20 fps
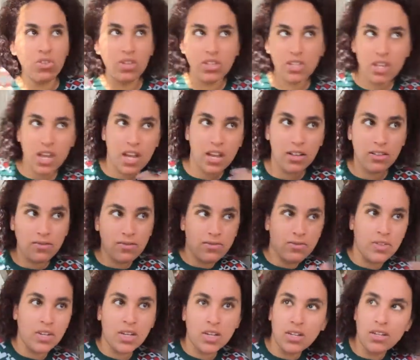Let's kind of
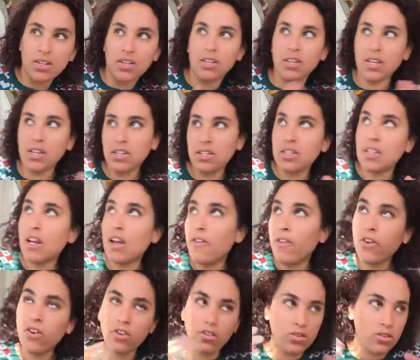get
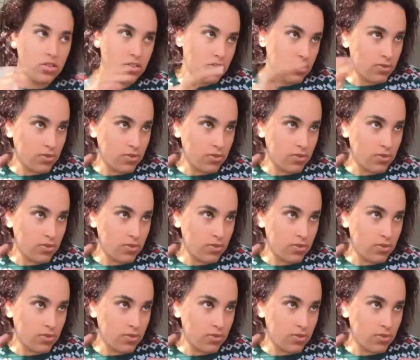together and